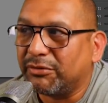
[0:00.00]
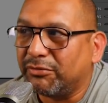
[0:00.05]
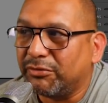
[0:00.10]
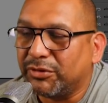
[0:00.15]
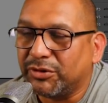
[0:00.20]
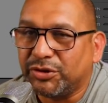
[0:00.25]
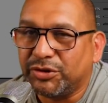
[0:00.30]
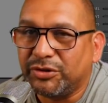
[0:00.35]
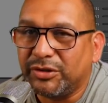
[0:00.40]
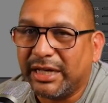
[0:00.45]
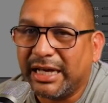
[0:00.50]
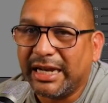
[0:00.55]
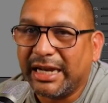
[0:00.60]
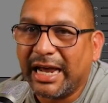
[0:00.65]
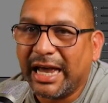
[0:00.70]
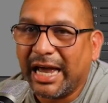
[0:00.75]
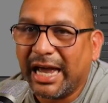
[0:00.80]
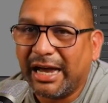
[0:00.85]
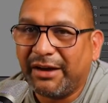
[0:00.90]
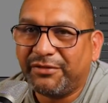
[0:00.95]
We'll do that
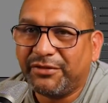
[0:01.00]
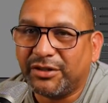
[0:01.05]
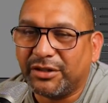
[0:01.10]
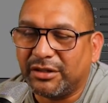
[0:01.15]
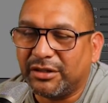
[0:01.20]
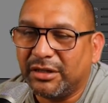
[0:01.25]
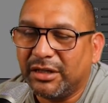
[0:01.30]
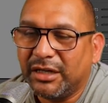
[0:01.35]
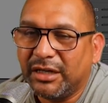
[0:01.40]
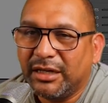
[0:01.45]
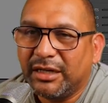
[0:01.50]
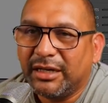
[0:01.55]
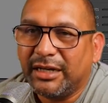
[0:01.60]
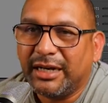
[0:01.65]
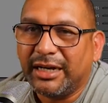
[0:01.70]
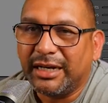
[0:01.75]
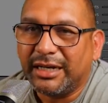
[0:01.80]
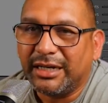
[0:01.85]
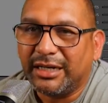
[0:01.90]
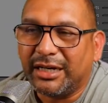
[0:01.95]
after,
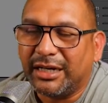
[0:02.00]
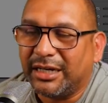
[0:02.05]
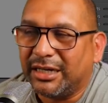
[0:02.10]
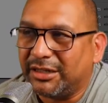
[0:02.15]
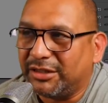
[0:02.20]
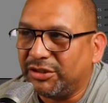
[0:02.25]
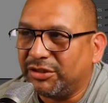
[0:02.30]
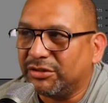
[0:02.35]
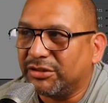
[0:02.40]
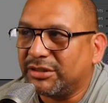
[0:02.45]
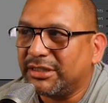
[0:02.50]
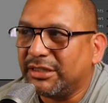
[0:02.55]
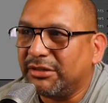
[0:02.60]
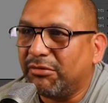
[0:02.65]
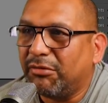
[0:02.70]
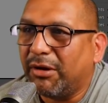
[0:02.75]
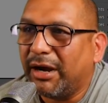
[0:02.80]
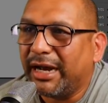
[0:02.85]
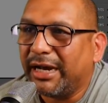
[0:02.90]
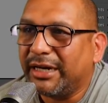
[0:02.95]
and you'll see
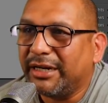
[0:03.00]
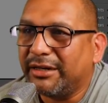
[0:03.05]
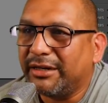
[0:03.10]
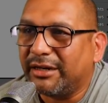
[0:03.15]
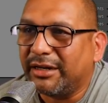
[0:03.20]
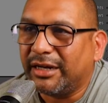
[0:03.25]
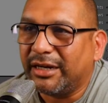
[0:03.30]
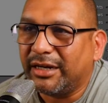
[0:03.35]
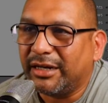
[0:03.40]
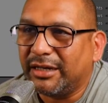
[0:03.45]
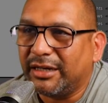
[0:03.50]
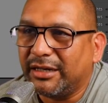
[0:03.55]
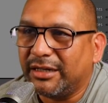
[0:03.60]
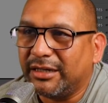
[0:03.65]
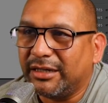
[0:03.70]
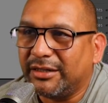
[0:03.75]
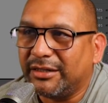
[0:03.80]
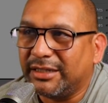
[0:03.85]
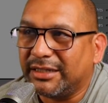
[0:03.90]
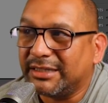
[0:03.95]
why here
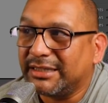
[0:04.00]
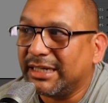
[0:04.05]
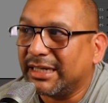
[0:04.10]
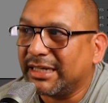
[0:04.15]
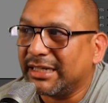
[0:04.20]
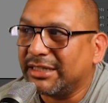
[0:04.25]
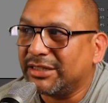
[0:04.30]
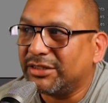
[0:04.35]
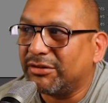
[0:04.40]
in a second.